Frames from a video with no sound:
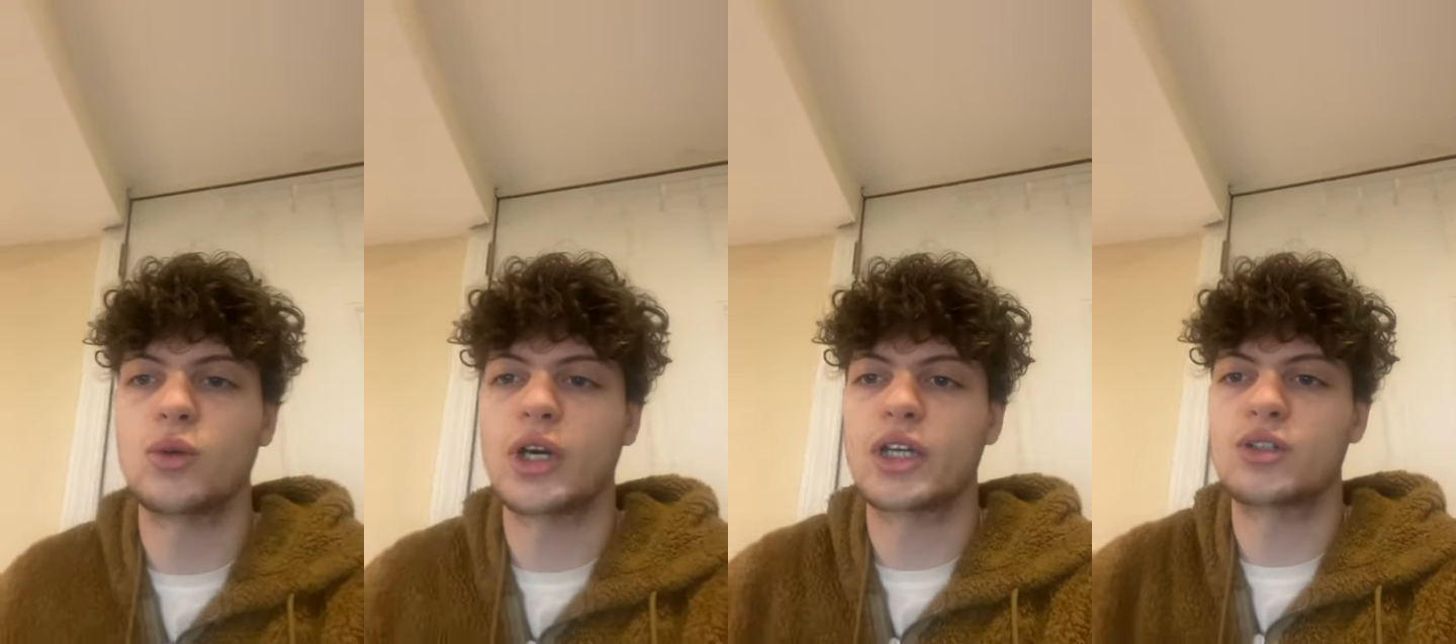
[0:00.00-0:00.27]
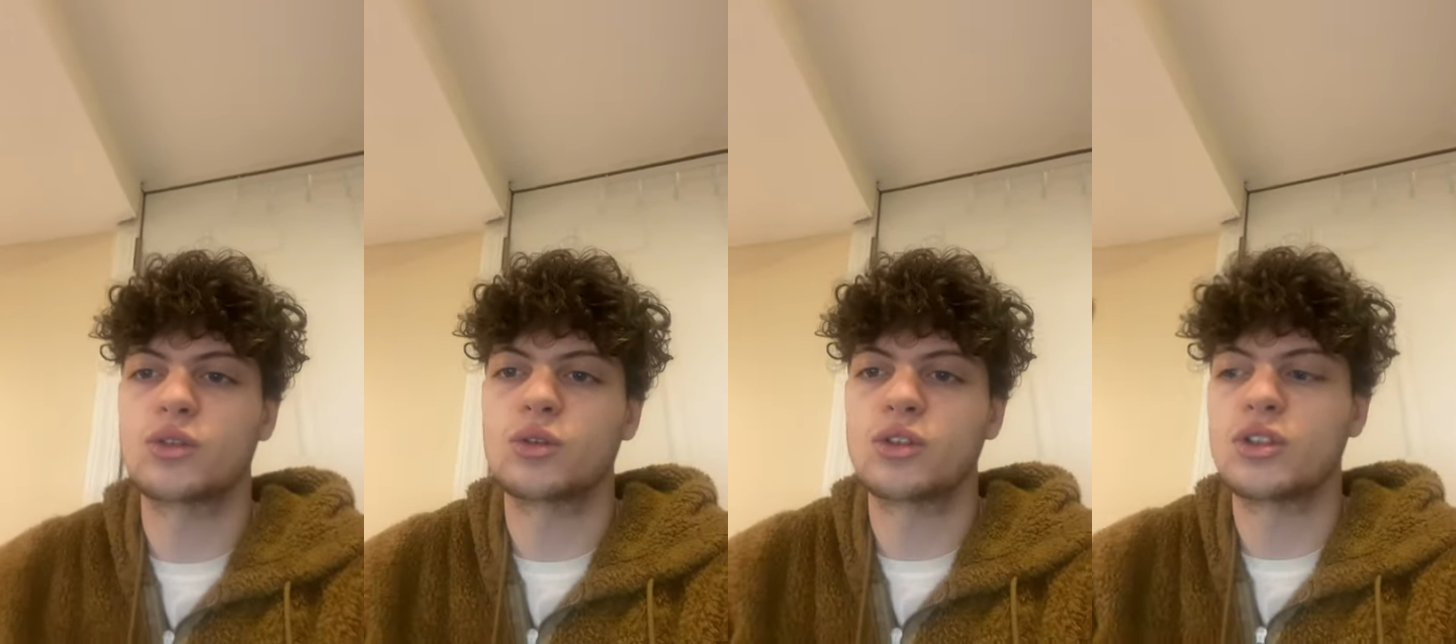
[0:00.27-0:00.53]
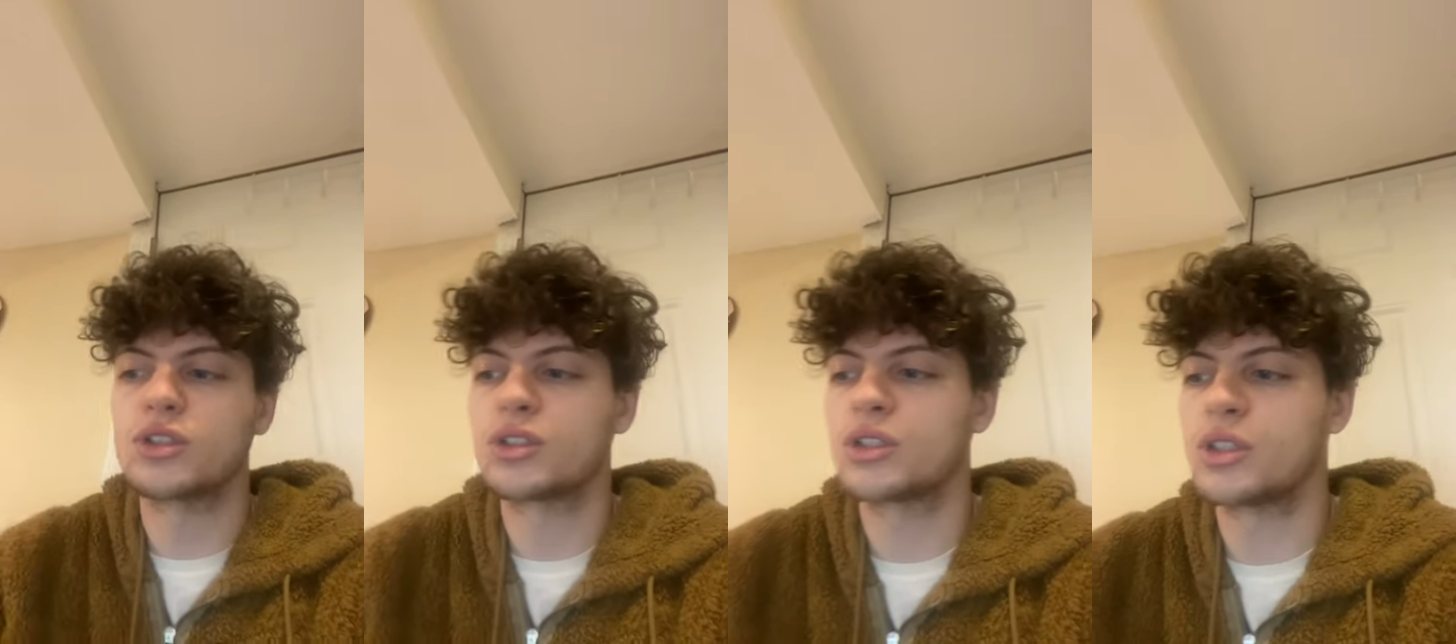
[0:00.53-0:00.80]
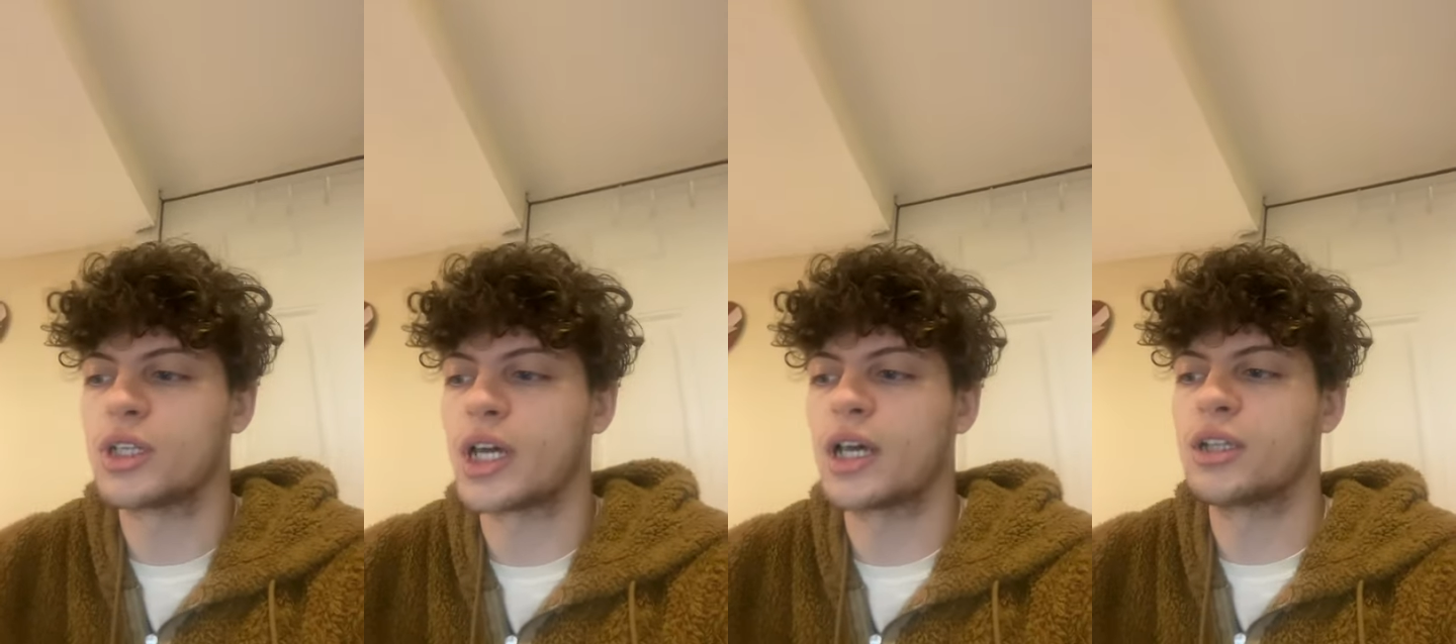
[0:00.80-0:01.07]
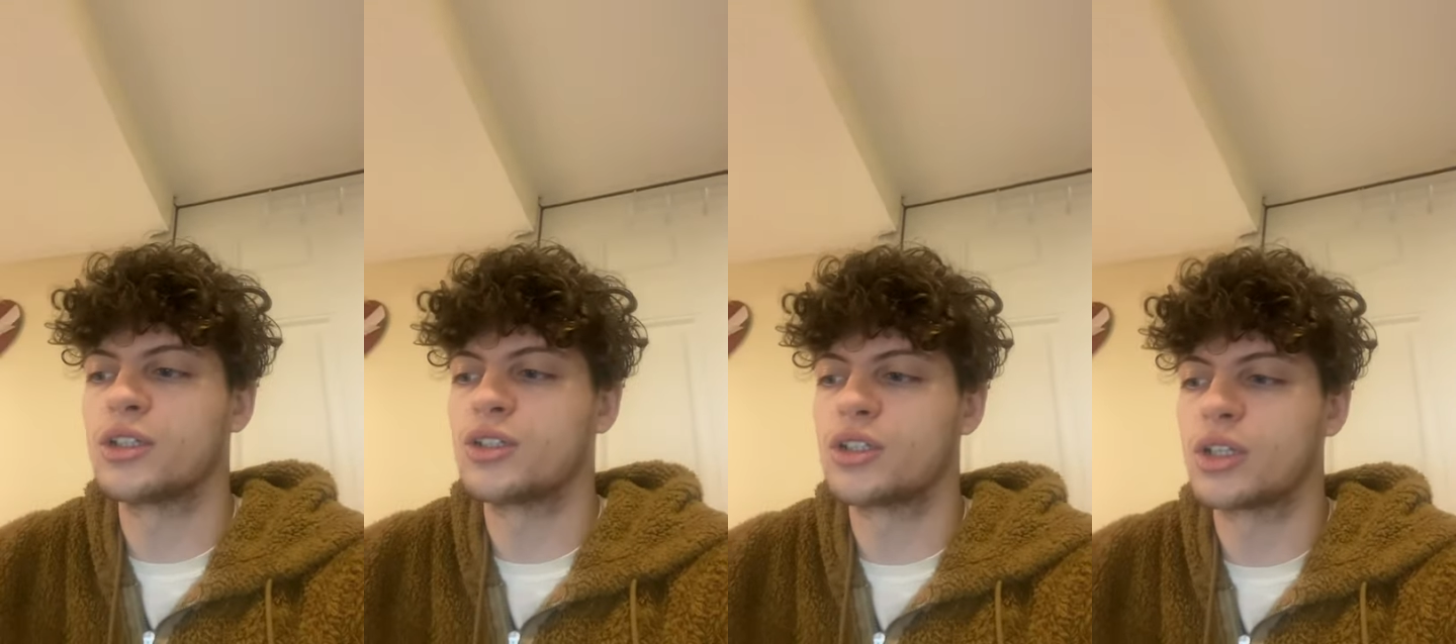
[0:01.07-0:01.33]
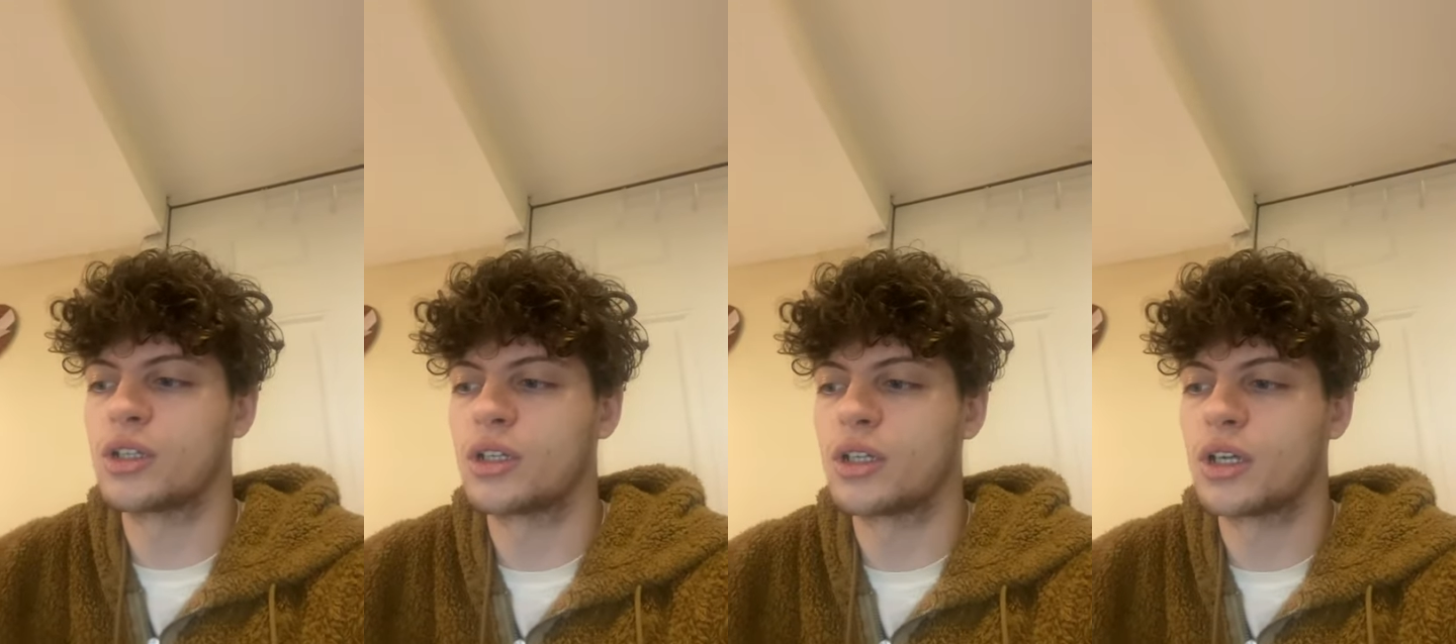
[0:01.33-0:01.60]
has all this knowledge
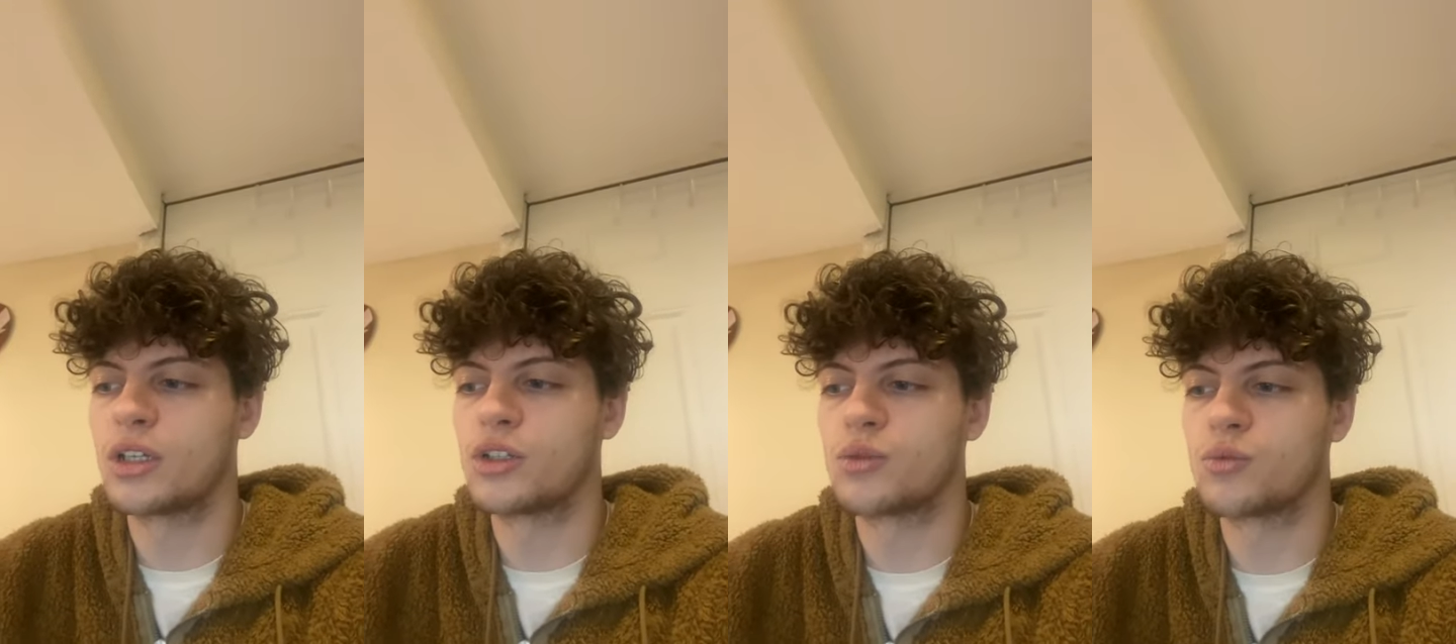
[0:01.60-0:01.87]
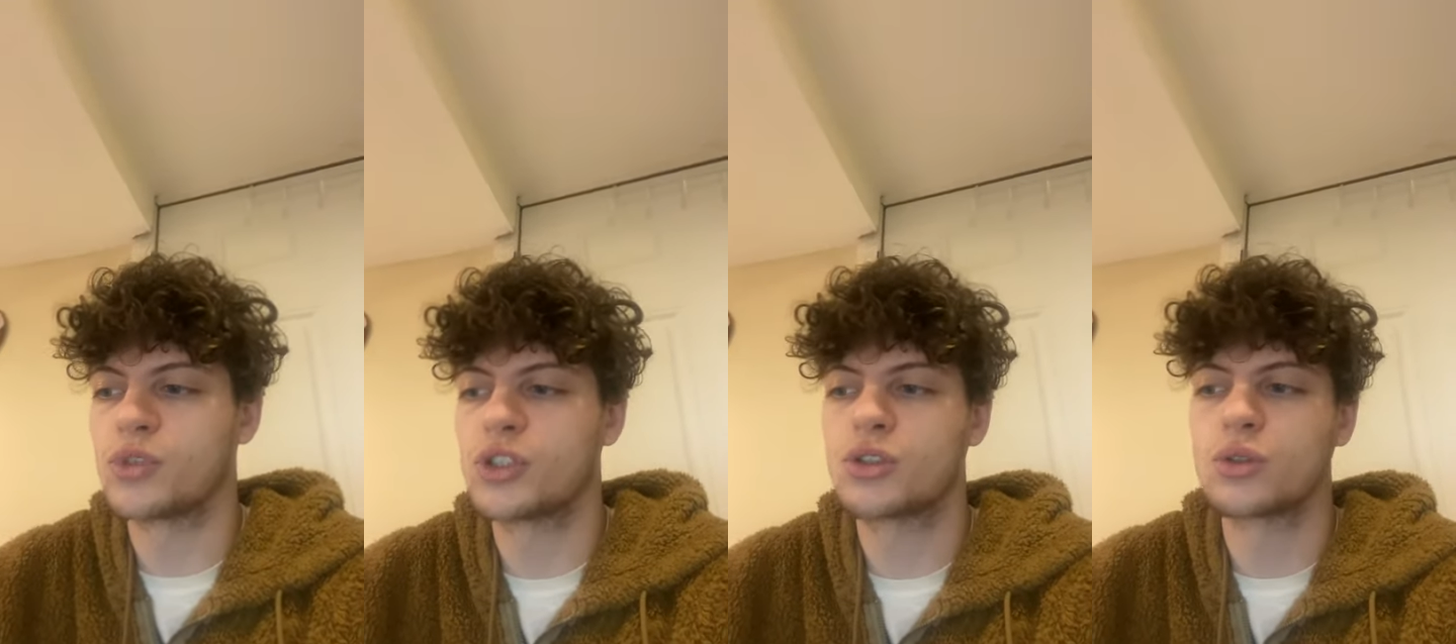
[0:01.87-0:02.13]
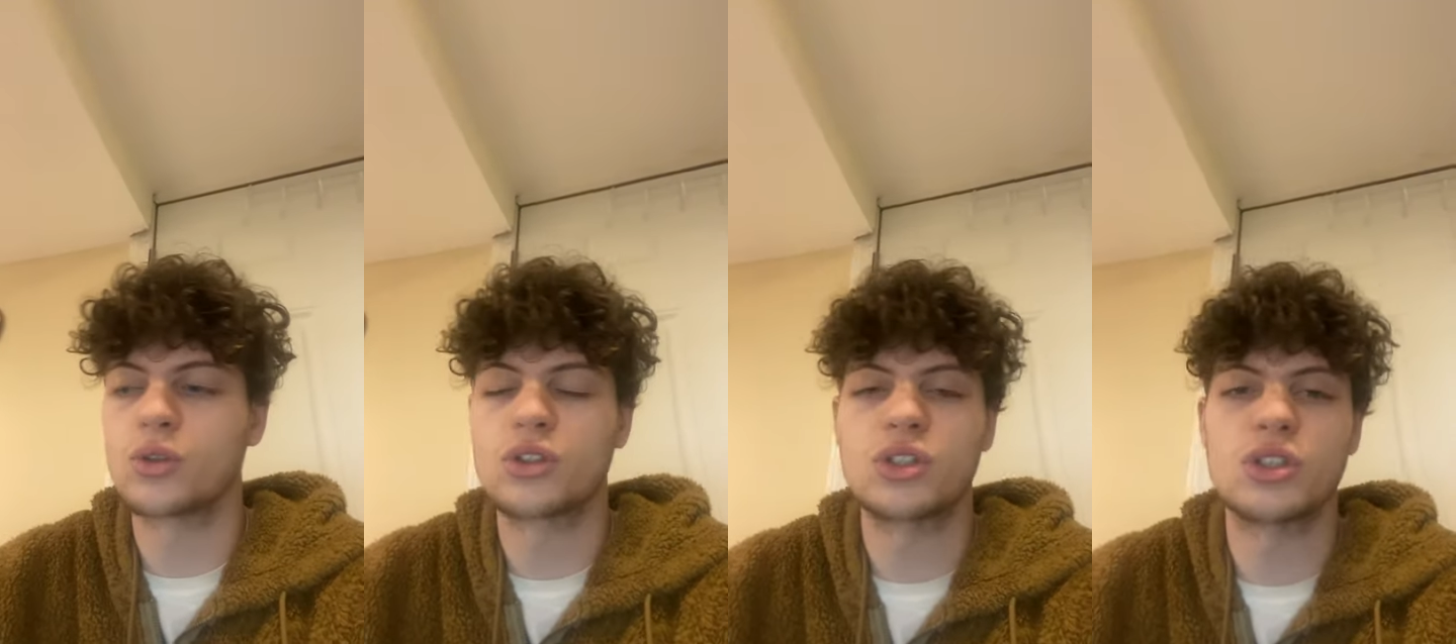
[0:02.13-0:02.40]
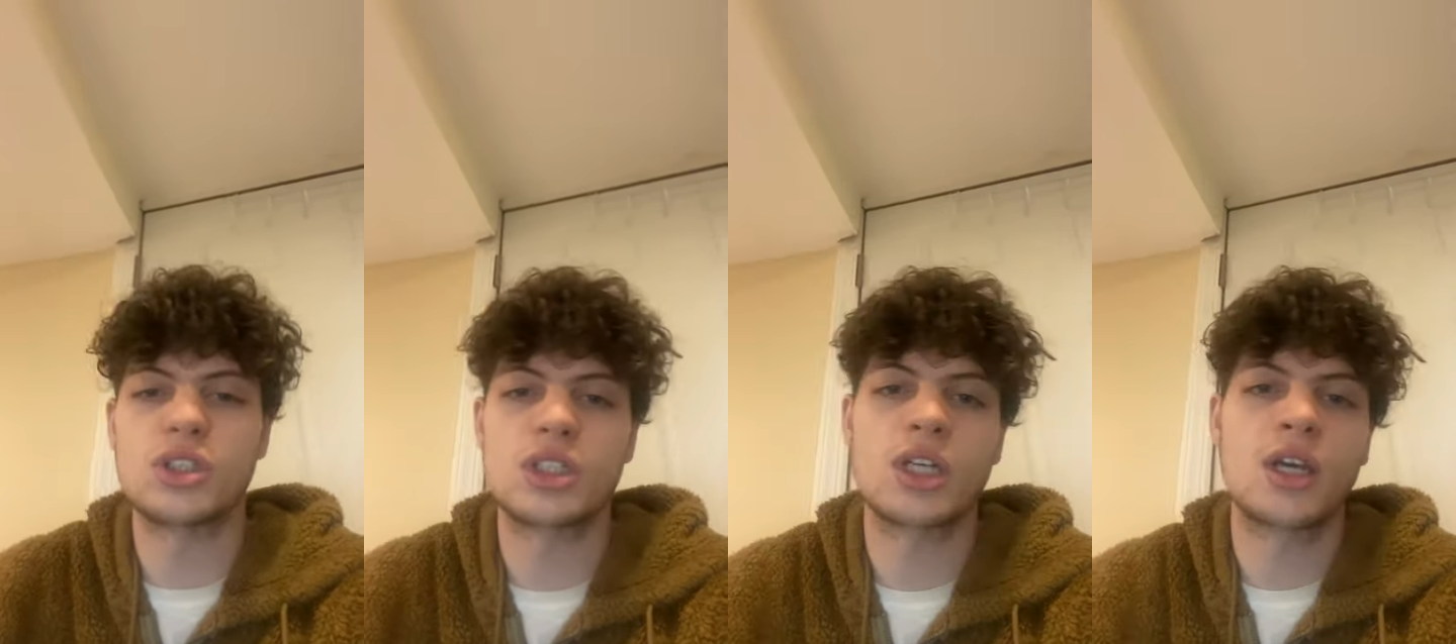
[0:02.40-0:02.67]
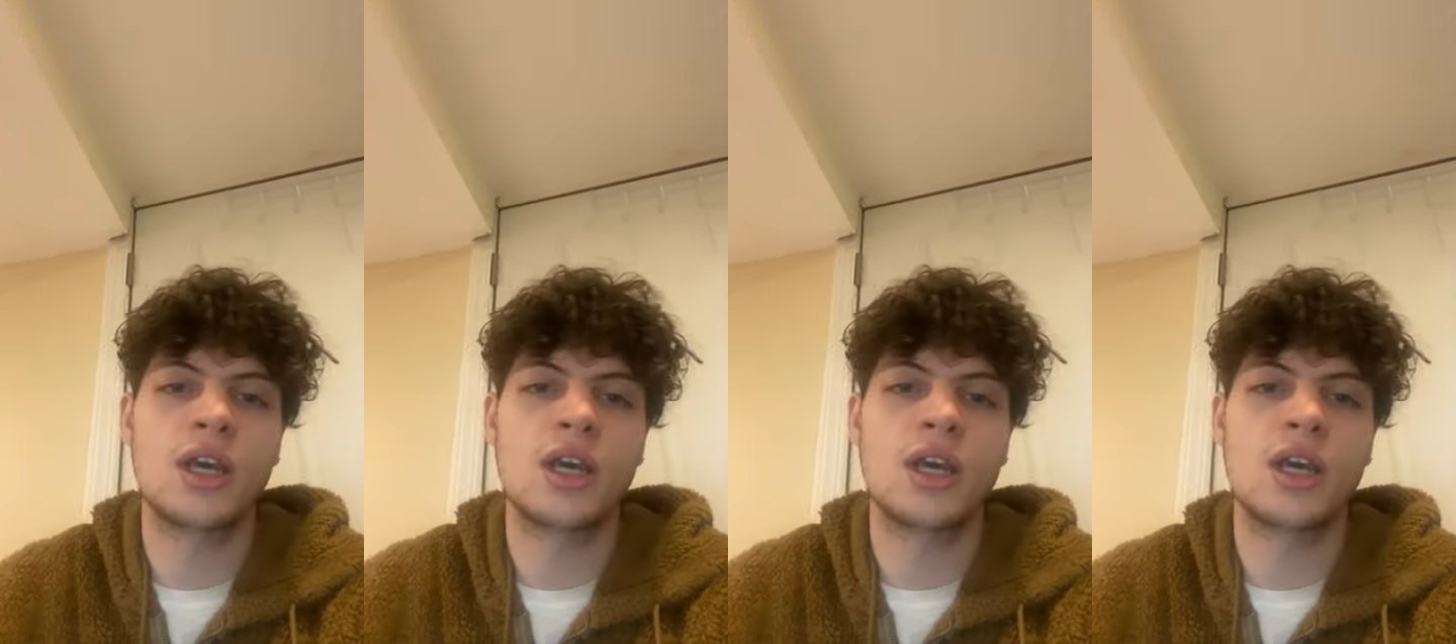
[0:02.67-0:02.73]
and, and resources